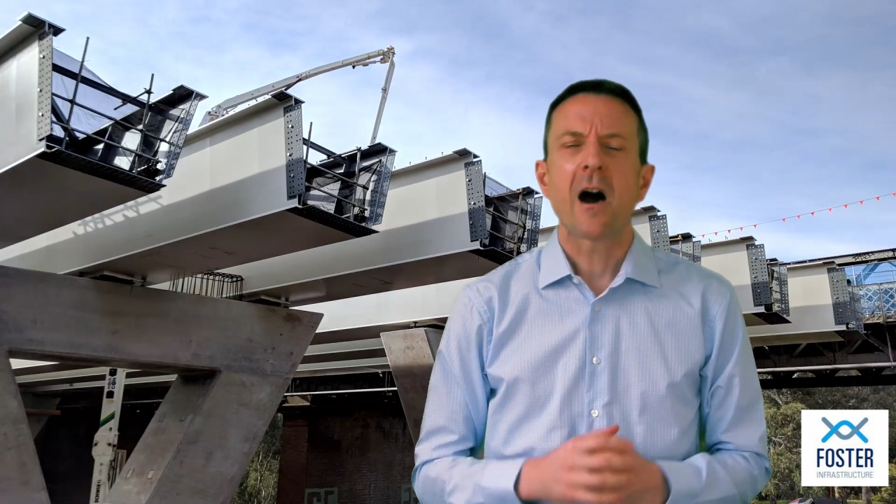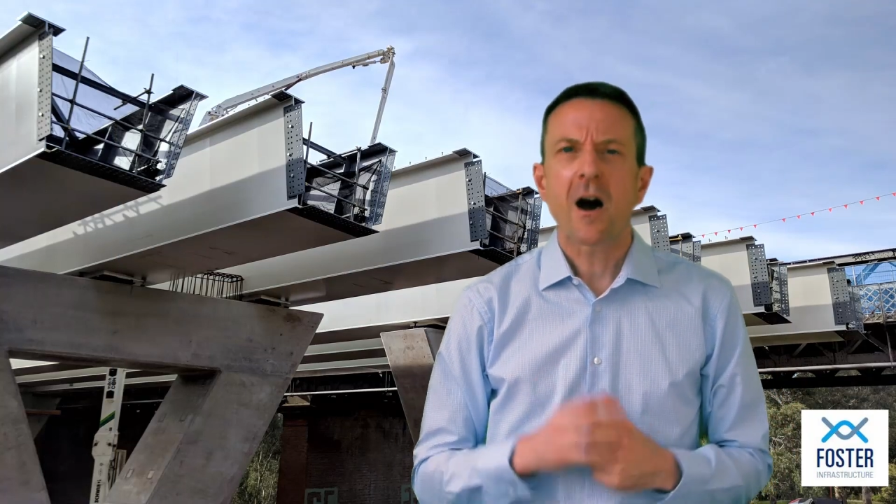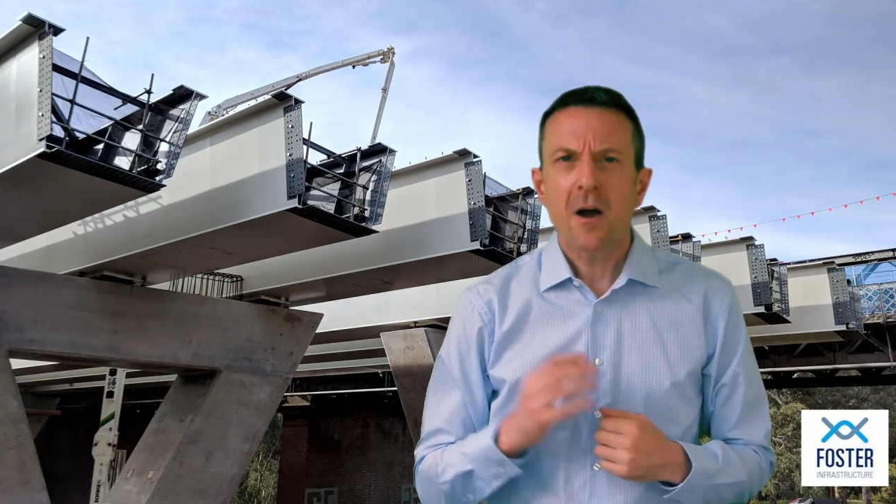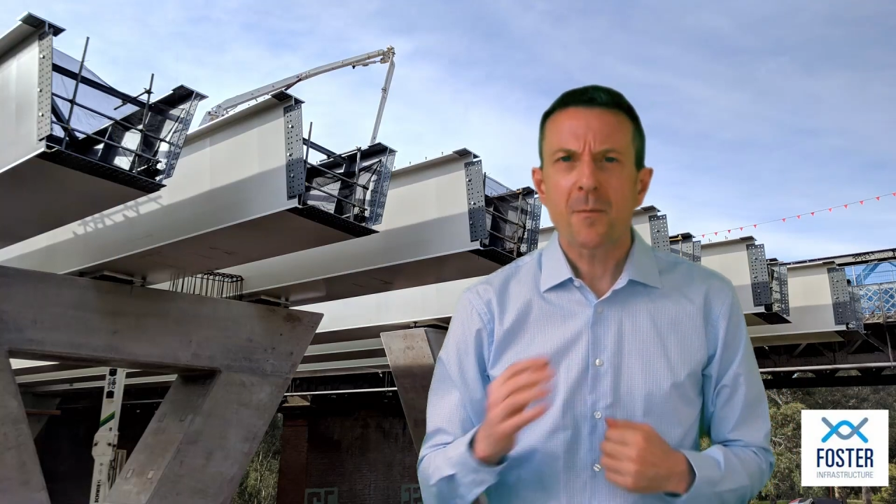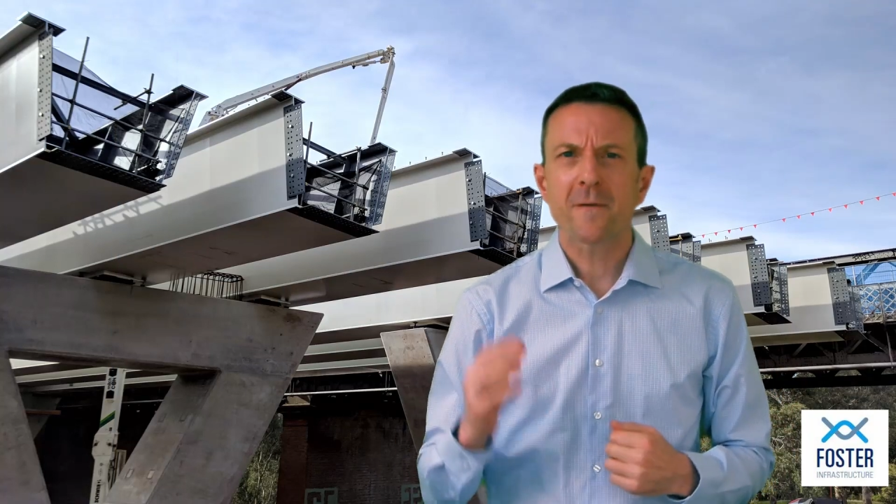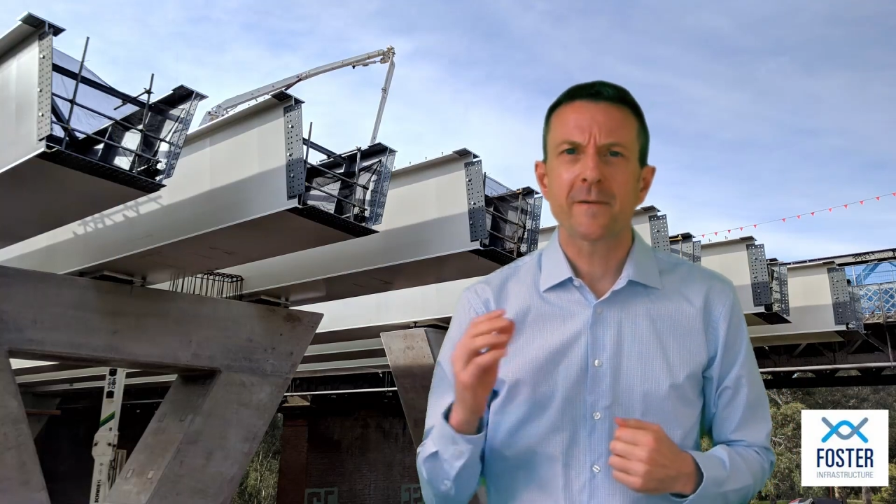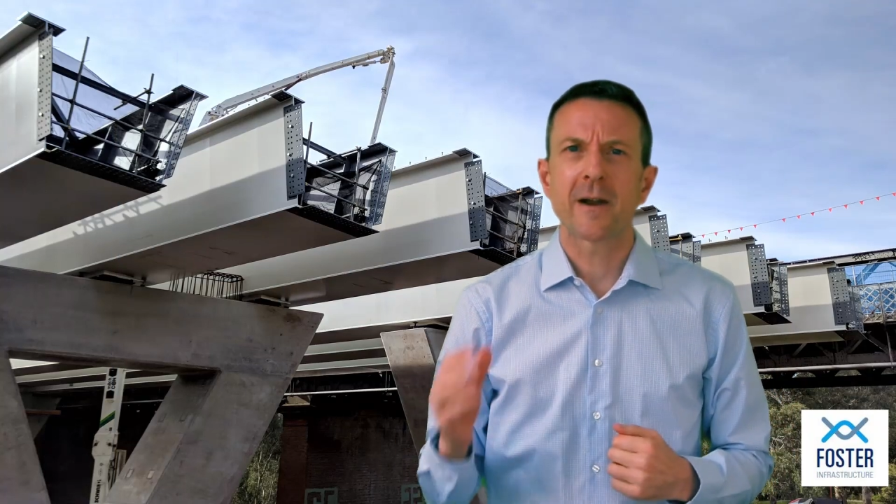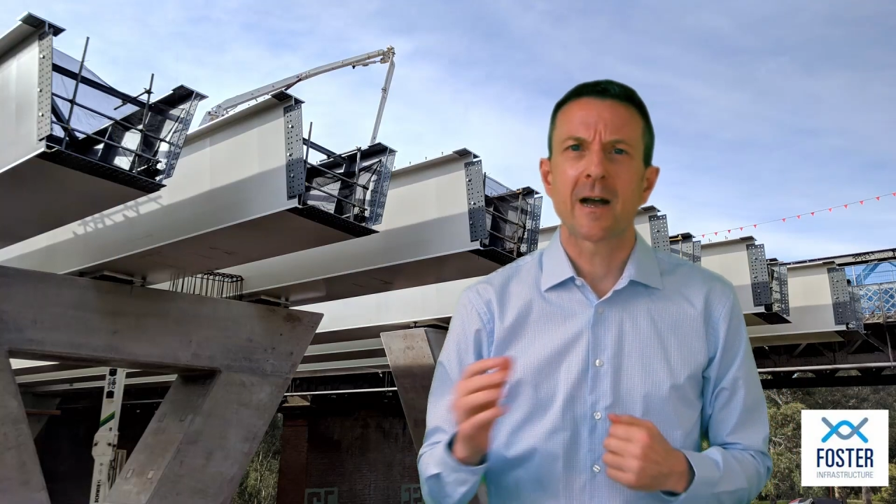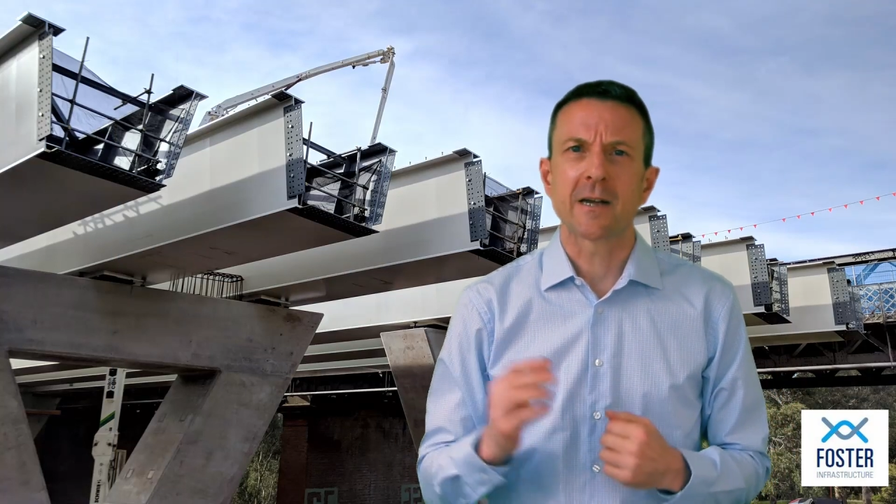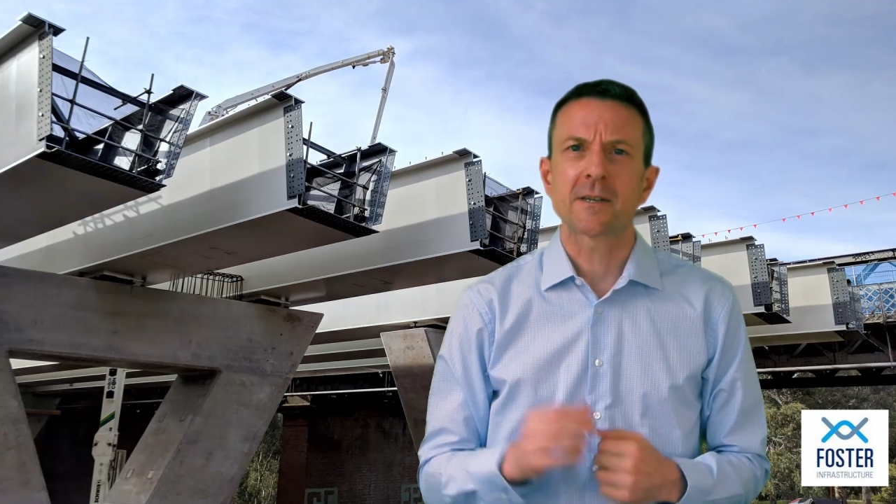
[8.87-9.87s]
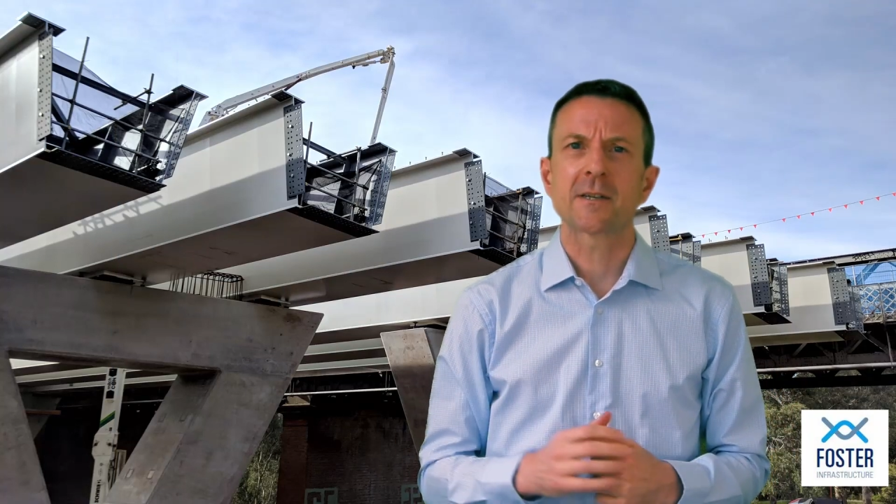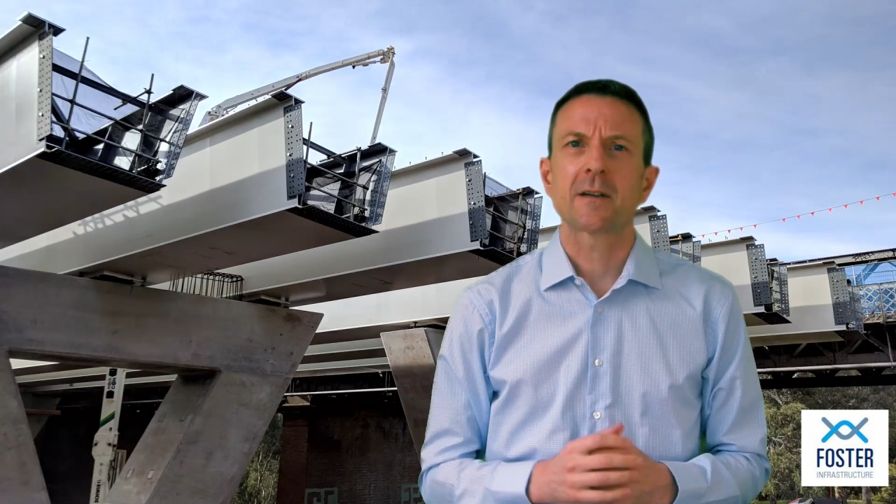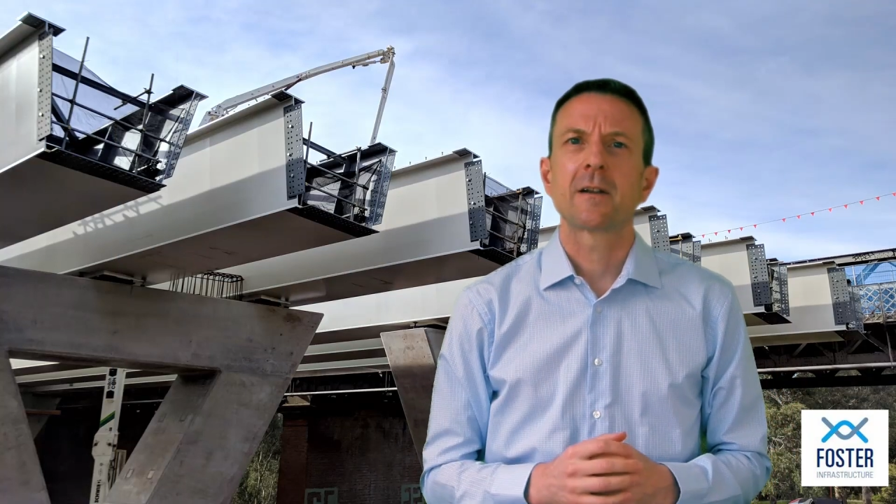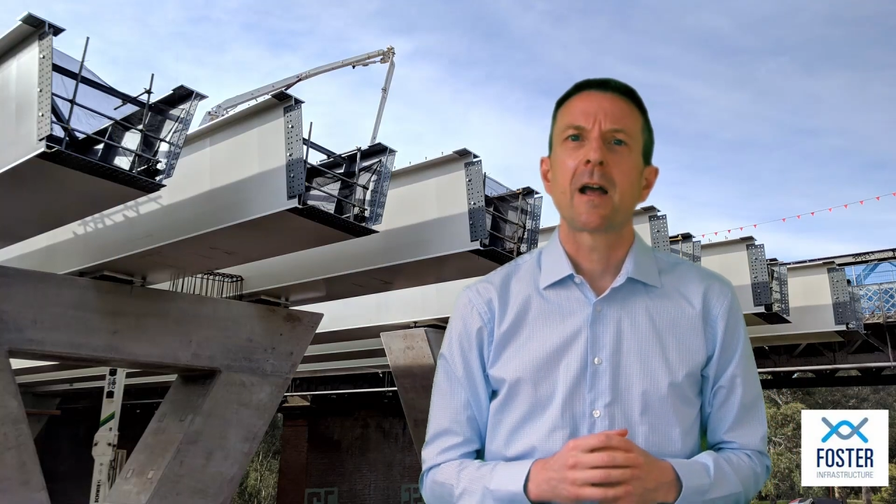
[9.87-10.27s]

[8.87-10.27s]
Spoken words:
I'm often asked,